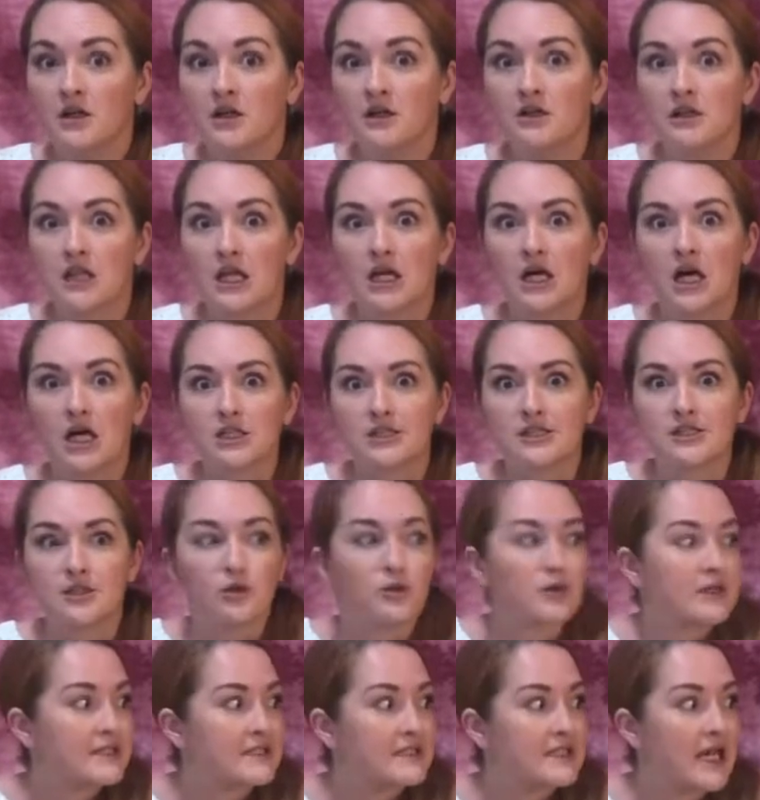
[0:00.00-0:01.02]
They got so
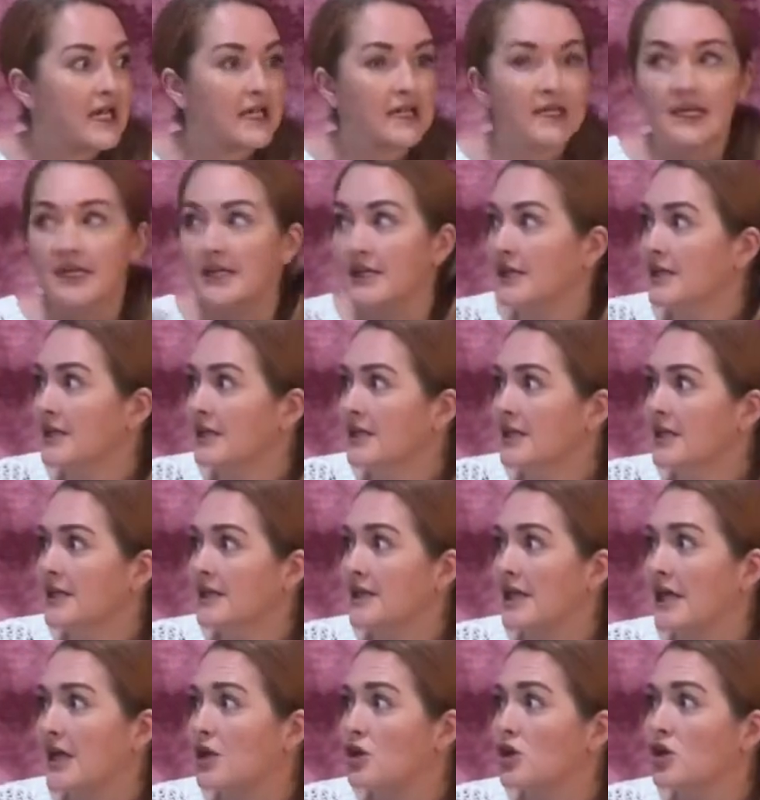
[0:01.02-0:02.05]
excited.
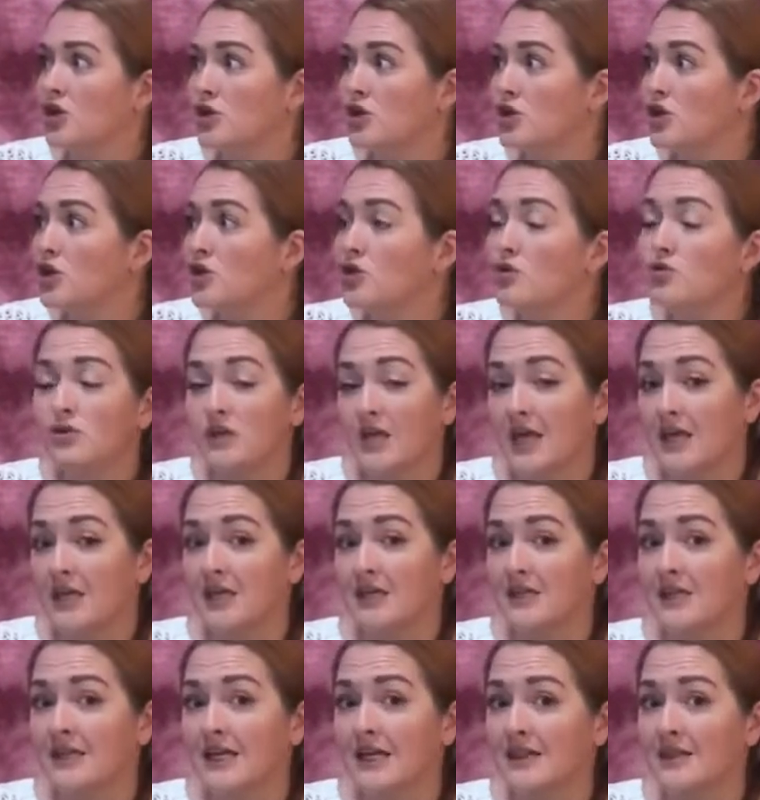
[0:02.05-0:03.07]
They knew they
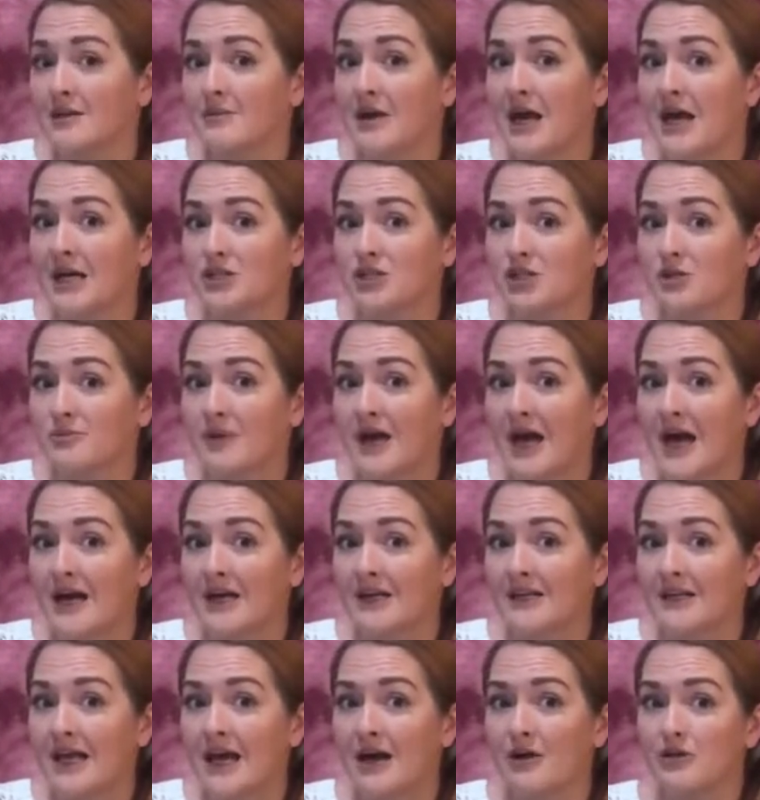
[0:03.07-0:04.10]
could get the magic bag
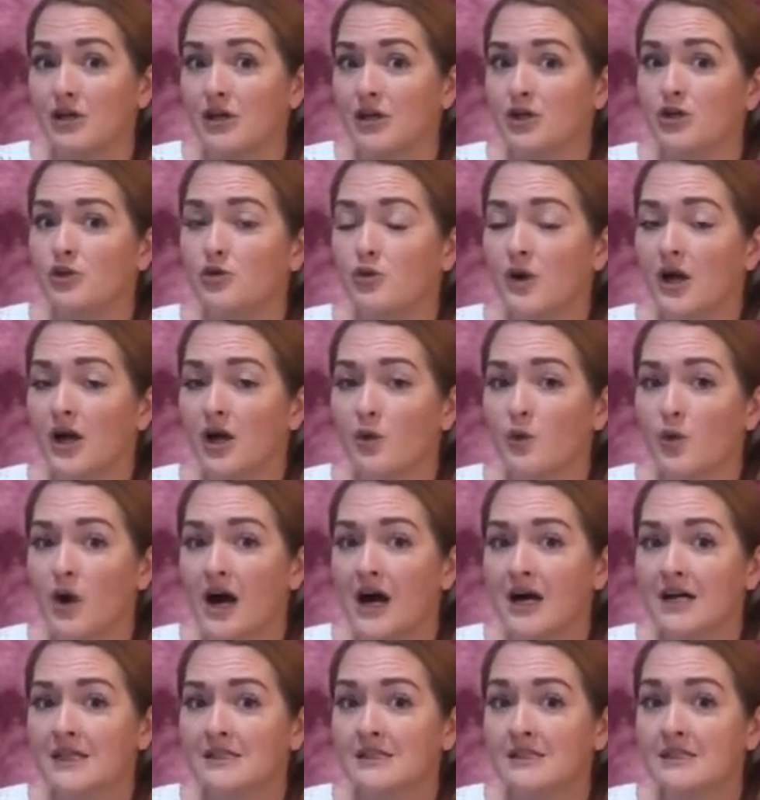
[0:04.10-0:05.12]
now. They knew where it
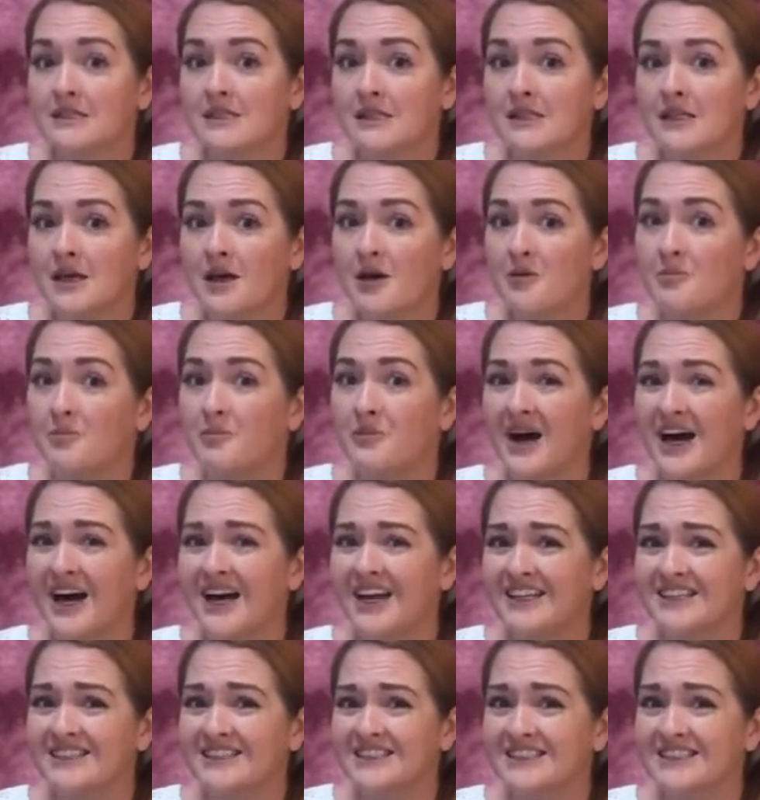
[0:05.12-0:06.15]
was, but
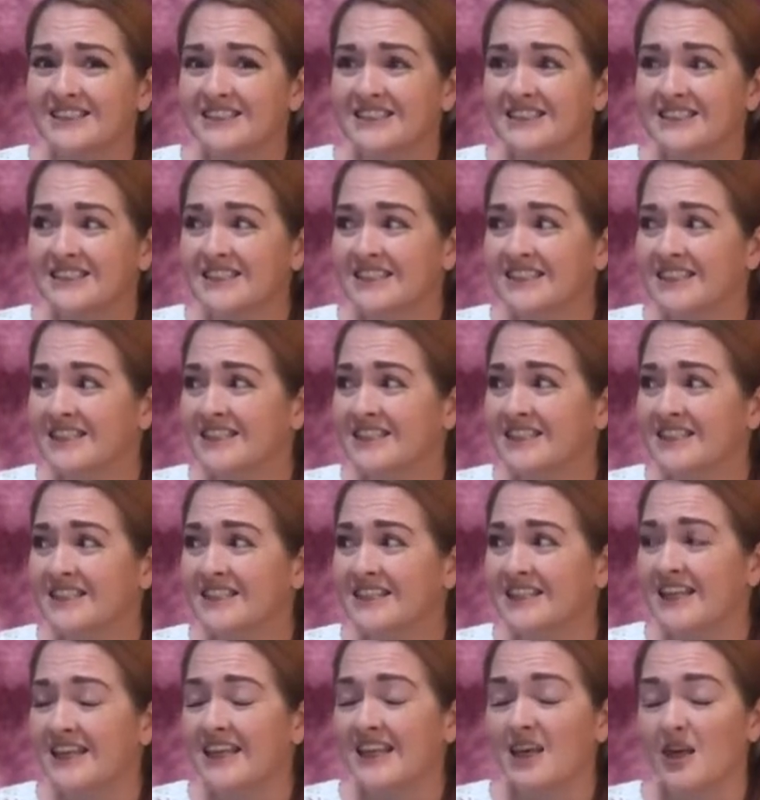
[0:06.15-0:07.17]

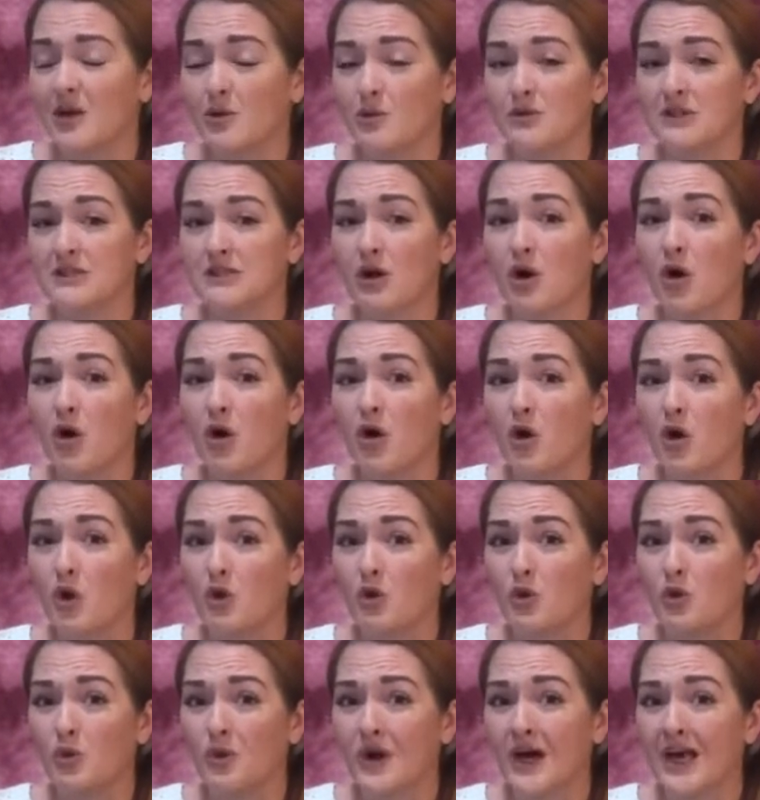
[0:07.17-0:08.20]
it was all
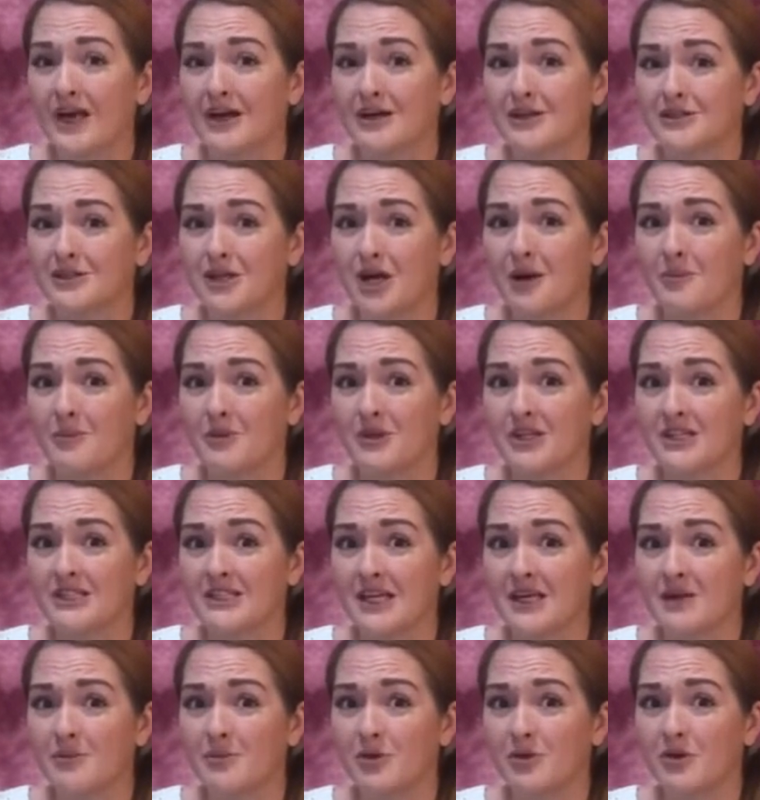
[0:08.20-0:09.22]
the way on top of the
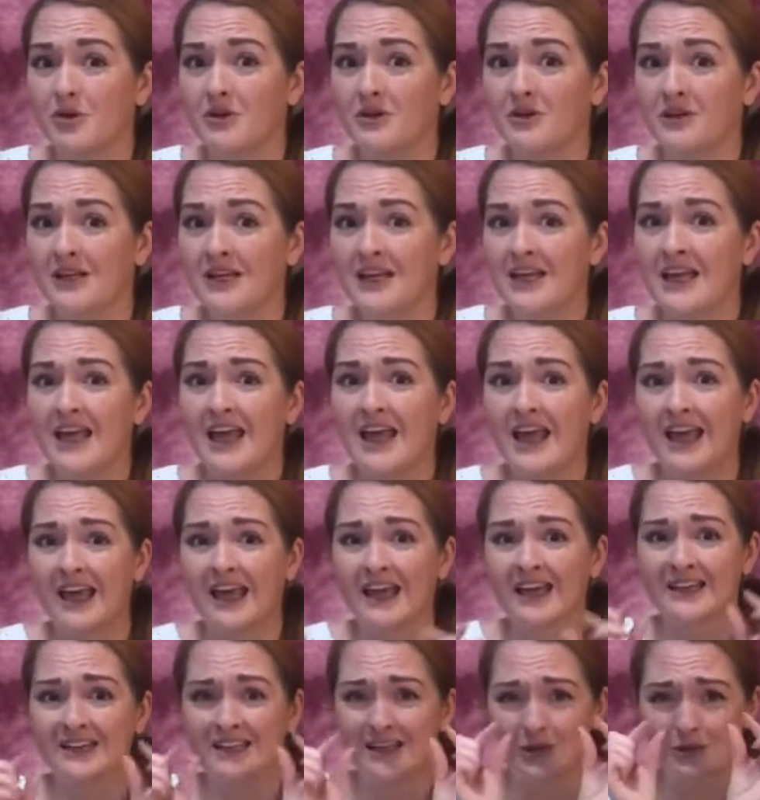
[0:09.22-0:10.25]
table.
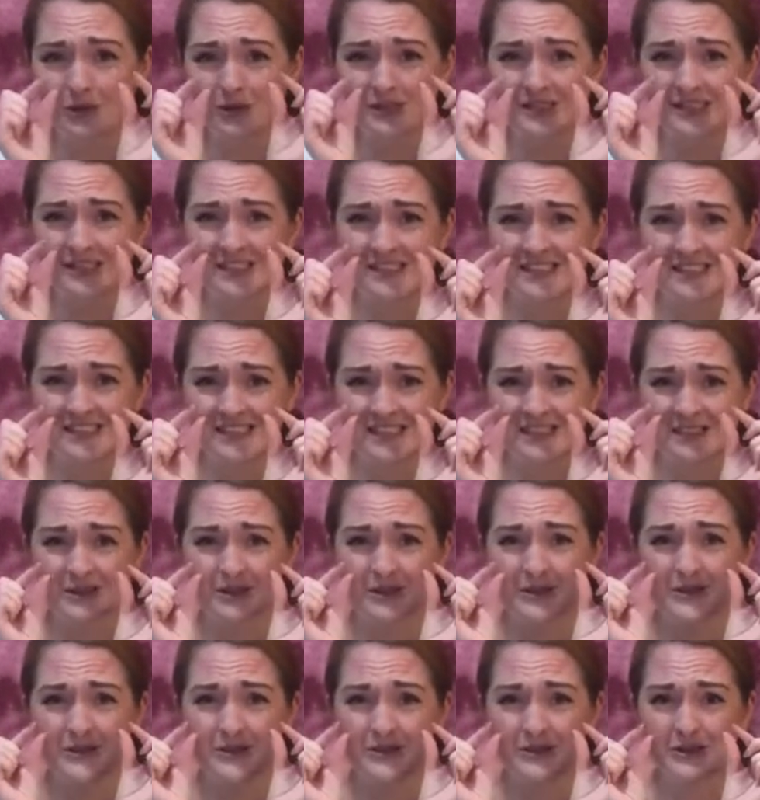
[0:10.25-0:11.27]
And they were
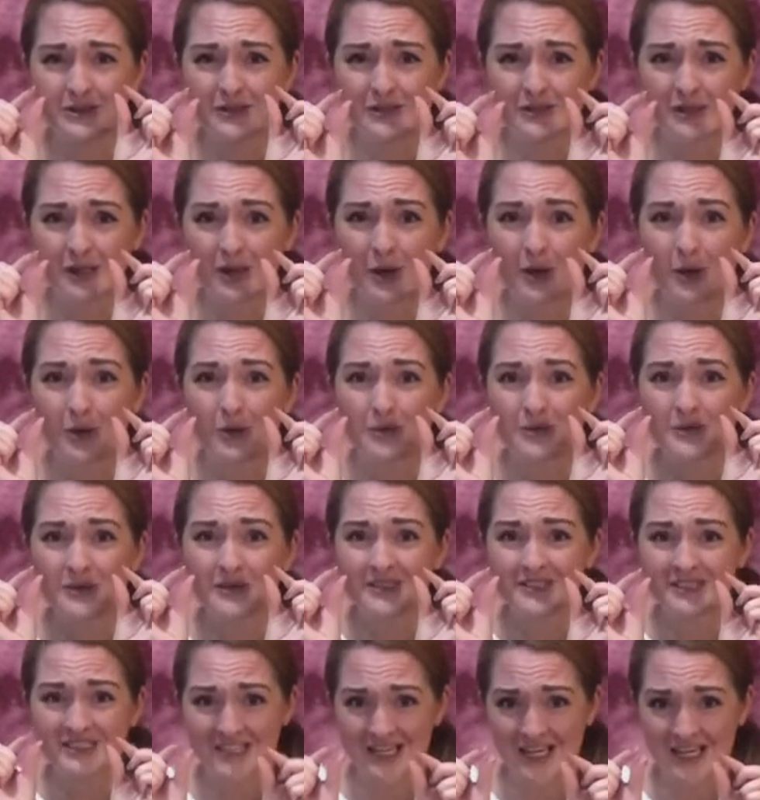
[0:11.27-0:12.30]
still so
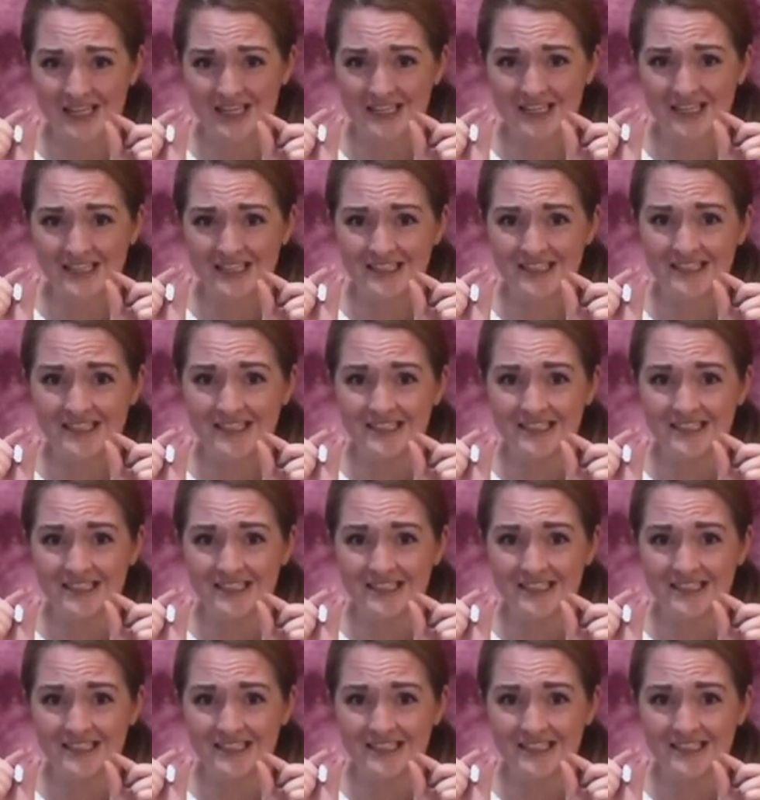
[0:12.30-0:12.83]
tiny.